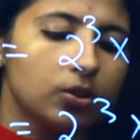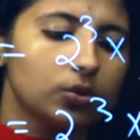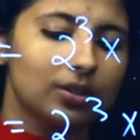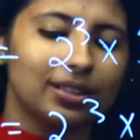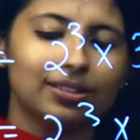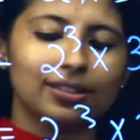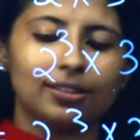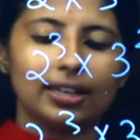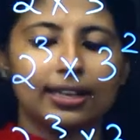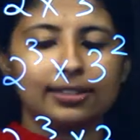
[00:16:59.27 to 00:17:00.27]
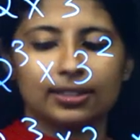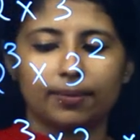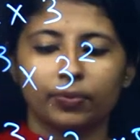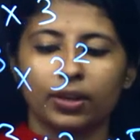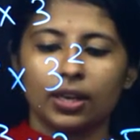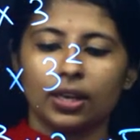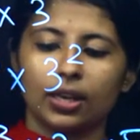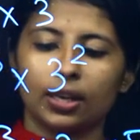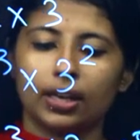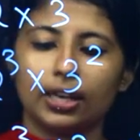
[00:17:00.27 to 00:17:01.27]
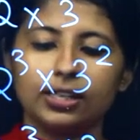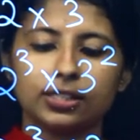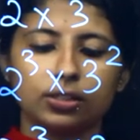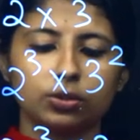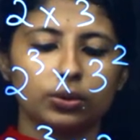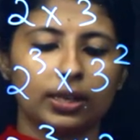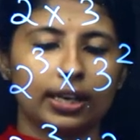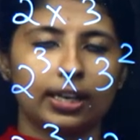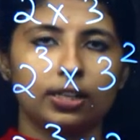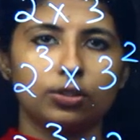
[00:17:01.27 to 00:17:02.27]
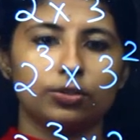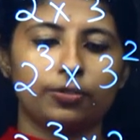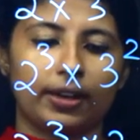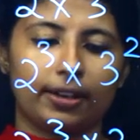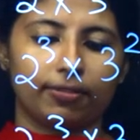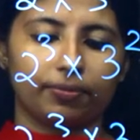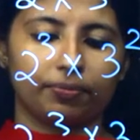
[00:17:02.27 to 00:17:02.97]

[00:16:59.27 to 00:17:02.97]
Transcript: So this is the LCM. 8 into 9 into 5.